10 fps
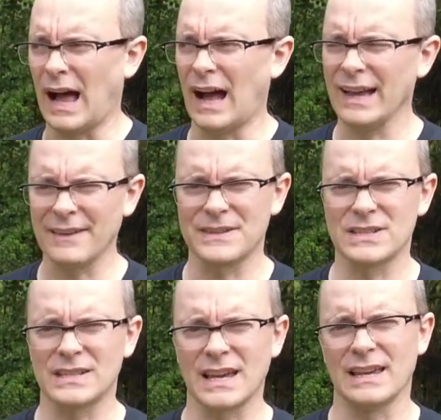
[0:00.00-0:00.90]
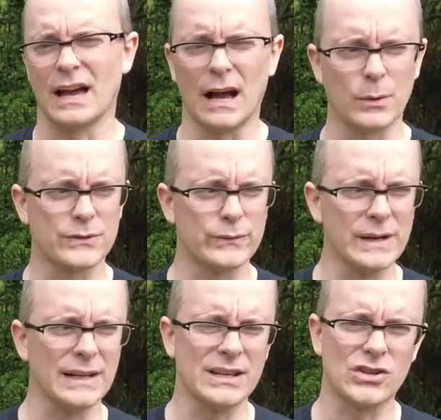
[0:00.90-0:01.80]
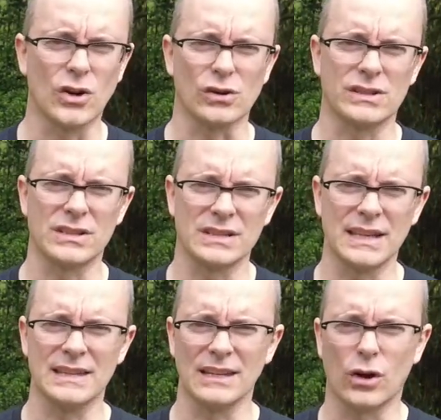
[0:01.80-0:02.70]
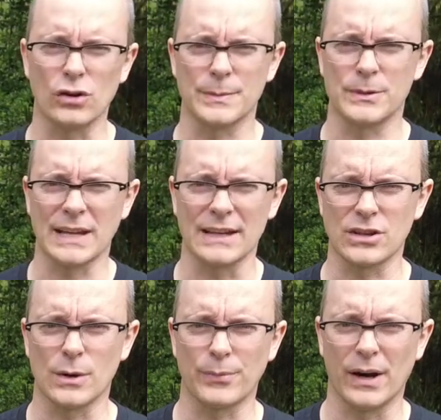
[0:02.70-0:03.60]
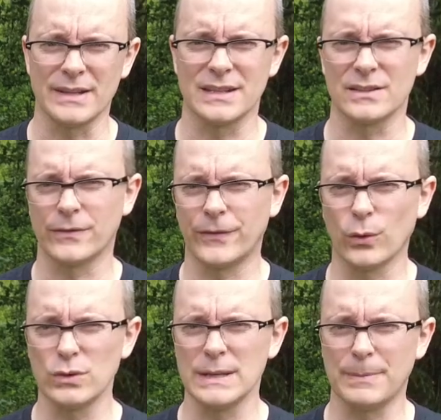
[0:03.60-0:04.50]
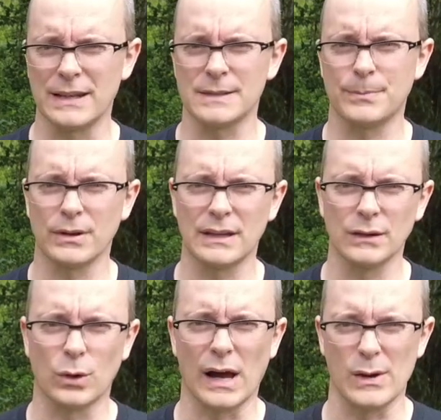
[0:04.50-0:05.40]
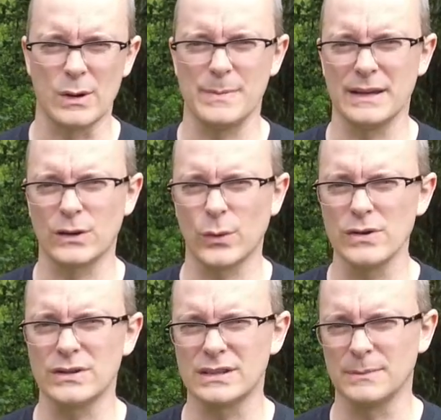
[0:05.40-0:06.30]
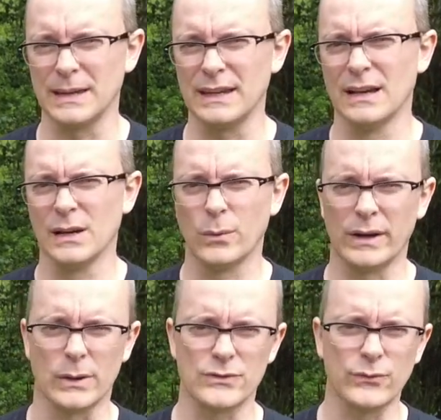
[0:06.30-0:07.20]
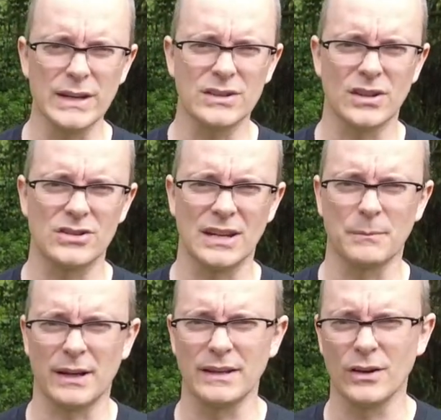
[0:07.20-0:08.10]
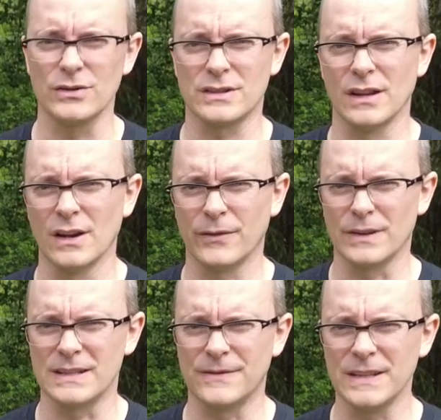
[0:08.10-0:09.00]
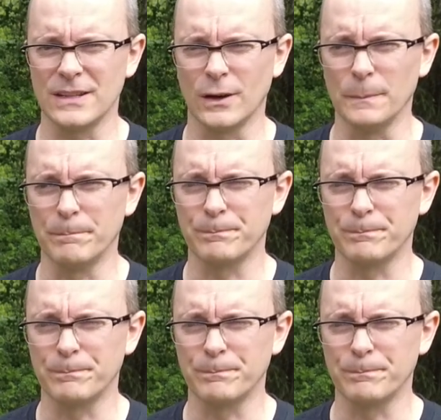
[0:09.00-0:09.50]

I have to say, I was really shocked to see the Octopus Agile prices of 40 pence per kilowatt hour being quoted to me when I was researching my notes for this video.